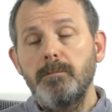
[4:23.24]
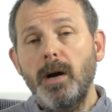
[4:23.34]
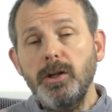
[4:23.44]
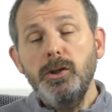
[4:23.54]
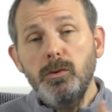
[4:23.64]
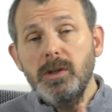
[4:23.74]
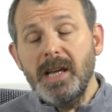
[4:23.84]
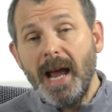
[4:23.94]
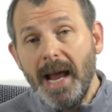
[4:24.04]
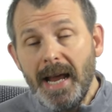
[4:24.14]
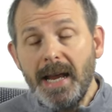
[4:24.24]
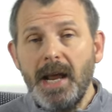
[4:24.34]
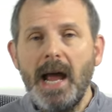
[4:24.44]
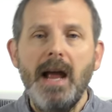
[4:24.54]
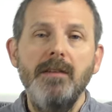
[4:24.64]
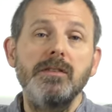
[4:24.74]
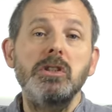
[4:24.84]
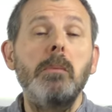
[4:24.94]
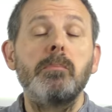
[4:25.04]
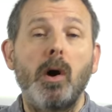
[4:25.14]
But you can have
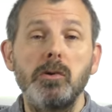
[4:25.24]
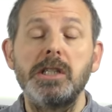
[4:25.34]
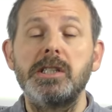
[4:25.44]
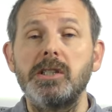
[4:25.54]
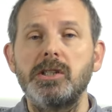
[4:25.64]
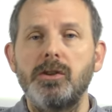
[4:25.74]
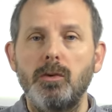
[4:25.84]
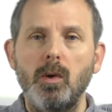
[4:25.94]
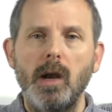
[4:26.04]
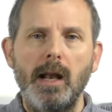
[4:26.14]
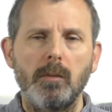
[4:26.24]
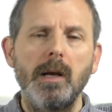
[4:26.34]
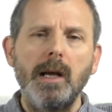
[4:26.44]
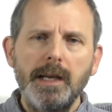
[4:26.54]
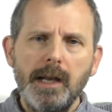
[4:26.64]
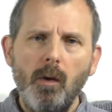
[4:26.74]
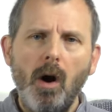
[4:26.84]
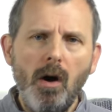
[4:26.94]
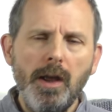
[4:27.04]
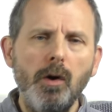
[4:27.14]
some processes that will help. Now,
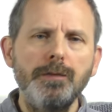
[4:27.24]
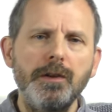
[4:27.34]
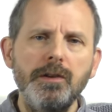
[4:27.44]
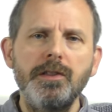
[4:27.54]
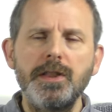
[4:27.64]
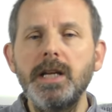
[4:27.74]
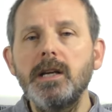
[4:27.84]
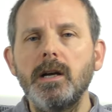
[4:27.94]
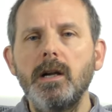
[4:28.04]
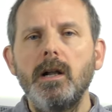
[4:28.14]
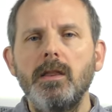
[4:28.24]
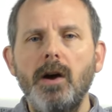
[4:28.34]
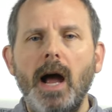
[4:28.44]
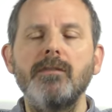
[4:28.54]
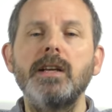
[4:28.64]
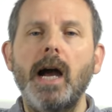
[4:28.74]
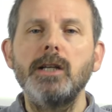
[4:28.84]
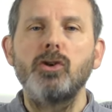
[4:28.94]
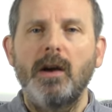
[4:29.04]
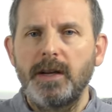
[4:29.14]
I often think that having
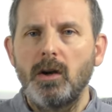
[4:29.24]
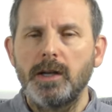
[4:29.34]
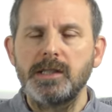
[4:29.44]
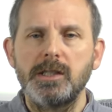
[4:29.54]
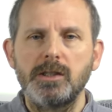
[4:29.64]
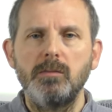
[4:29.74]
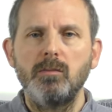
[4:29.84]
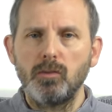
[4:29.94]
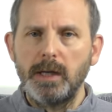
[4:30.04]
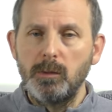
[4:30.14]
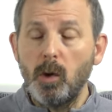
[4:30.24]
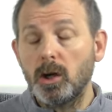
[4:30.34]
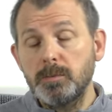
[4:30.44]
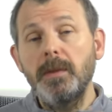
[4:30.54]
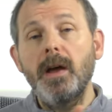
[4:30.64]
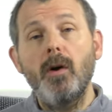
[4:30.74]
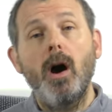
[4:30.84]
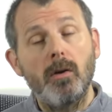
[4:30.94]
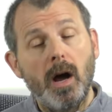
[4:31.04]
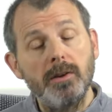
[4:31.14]
a traffic light system really works, but there
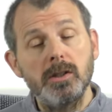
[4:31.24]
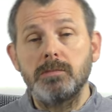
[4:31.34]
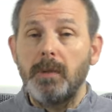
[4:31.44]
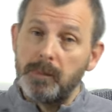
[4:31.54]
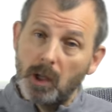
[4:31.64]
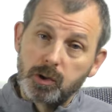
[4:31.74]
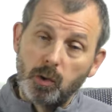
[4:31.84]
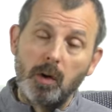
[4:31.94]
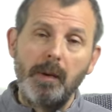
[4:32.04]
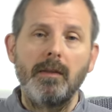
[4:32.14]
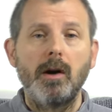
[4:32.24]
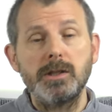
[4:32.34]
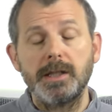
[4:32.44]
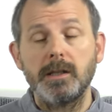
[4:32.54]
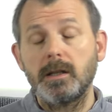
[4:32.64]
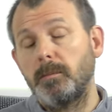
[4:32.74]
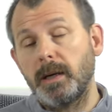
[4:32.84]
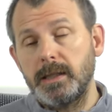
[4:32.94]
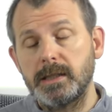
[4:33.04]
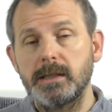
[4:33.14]
are others. Maybe I'll talk about those in a
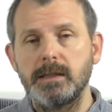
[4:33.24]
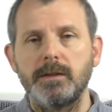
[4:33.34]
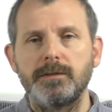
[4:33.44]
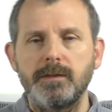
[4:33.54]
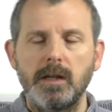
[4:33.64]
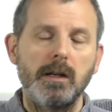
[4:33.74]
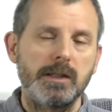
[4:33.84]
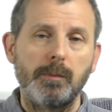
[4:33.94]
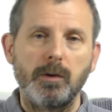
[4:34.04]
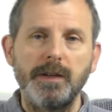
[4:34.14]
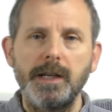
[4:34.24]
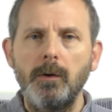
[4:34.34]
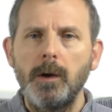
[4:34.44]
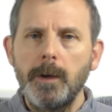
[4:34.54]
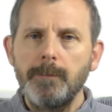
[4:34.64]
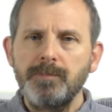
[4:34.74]
completely separate video.